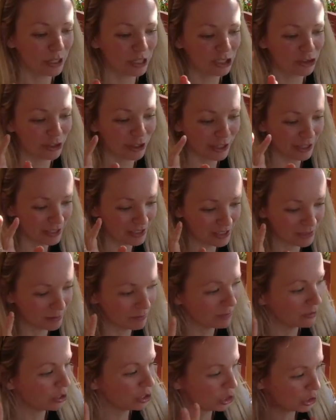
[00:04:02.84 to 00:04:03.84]
We're just drinking
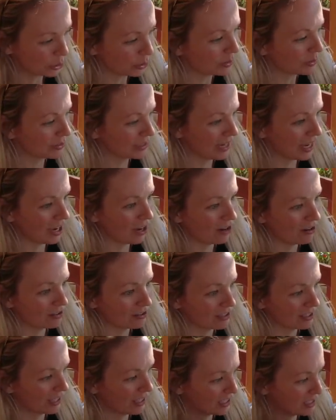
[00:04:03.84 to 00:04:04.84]
some juice now
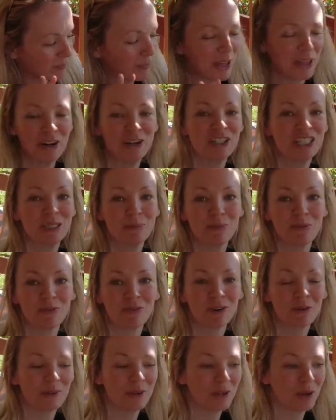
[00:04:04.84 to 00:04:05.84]
to get some energy
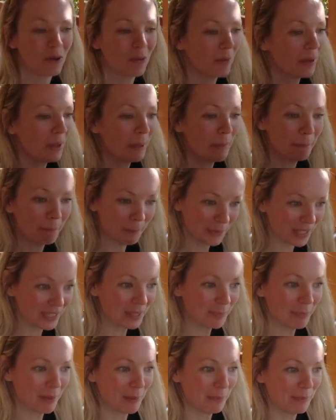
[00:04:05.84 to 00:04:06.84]
before we go meet
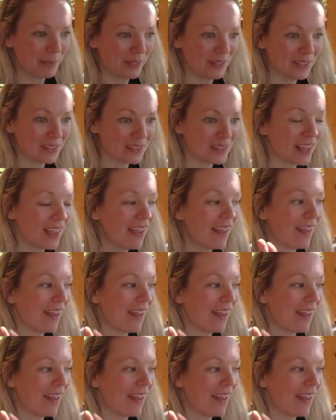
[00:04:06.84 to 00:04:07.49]
the puppies